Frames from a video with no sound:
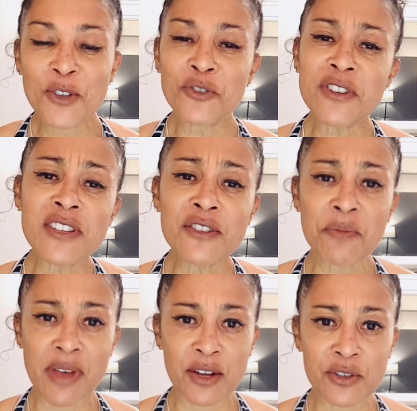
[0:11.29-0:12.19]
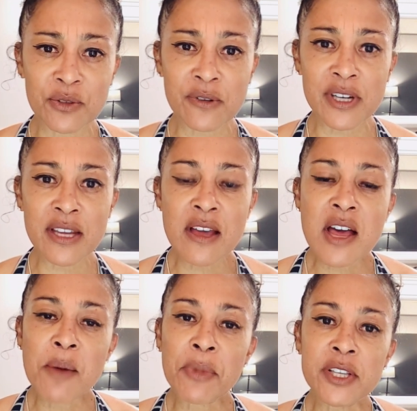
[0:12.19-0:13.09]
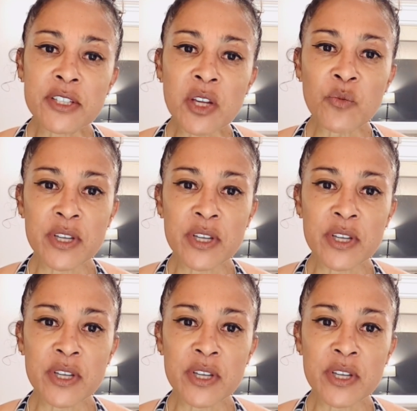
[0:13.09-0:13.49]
So just a little backstory, my son